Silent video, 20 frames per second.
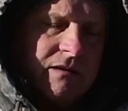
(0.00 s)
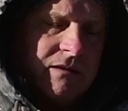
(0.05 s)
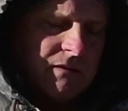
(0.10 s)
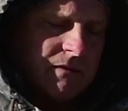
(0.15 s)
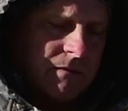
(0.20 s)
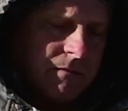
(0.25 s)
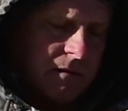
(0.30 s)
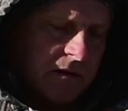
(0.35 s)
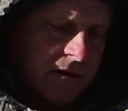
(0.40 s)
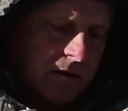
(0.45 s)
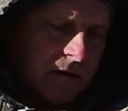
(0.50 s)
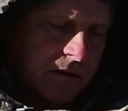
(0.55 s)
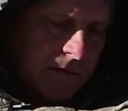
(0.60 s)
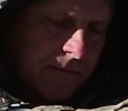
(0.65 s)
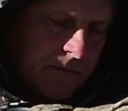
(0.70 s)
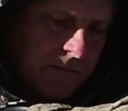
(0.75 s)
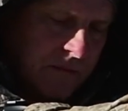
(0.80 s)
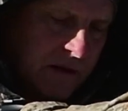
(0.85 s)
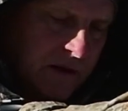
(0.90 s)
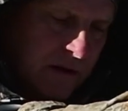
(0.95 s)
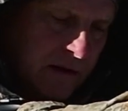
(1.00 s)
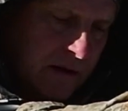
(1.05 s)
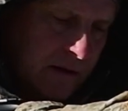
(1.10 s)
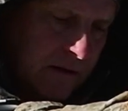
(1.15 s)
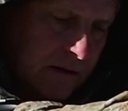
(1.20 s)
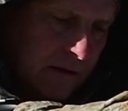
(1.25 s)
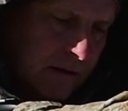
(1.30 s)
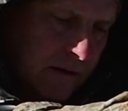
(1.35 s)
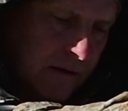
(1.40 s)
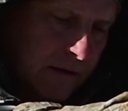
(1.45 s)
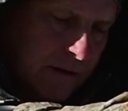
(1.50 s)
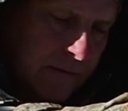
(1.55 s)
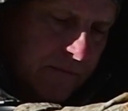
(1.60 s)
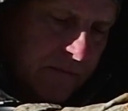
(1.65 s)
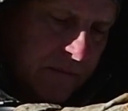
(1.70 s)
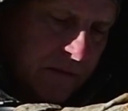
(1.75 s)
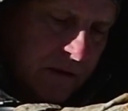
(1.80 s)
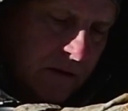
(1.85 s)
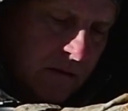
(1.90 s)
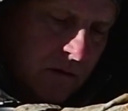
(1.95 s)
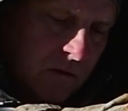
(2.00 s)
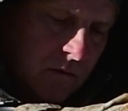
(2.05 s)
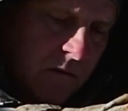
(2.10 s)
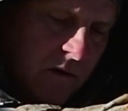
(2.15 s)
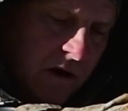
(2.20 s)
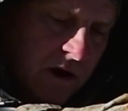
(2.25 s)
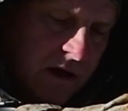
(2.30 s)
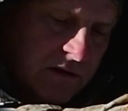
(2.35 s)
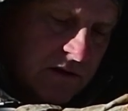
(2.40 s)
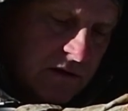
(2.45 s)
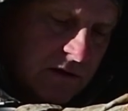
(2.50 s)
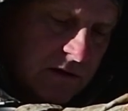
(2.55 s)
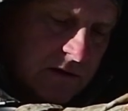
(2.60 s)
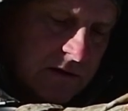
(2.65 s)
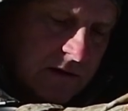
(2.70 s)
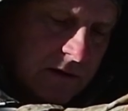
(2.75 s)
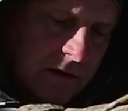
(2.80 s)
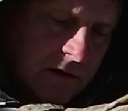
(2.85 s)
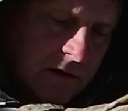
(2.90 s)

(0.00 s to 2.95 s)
These have been on low branches.